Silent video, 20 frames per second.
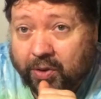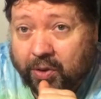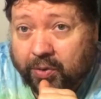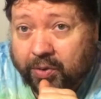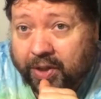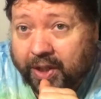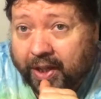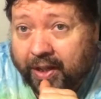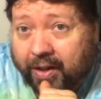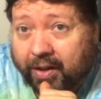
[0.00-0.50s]
you
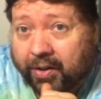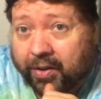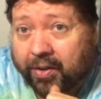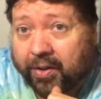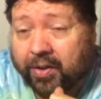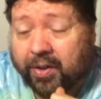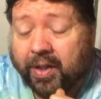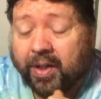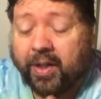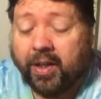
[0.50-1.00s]

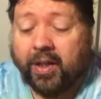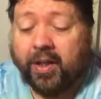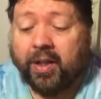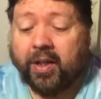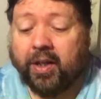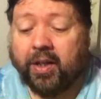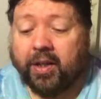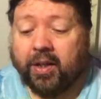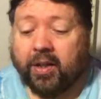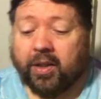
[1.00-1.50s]
there
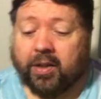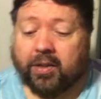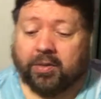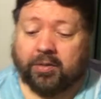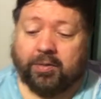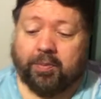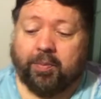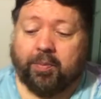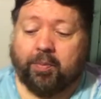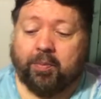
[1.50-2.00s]

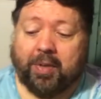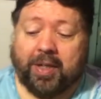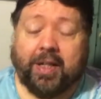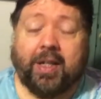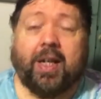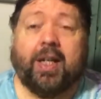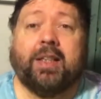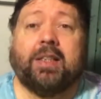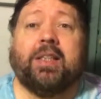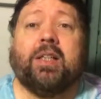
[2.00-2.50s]
May
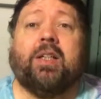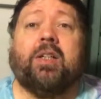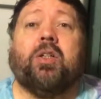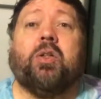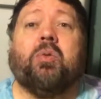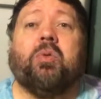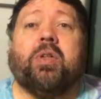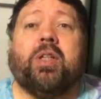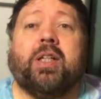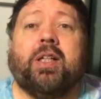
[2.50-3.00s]
not tell
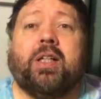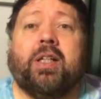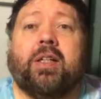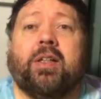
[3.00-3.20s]
you what it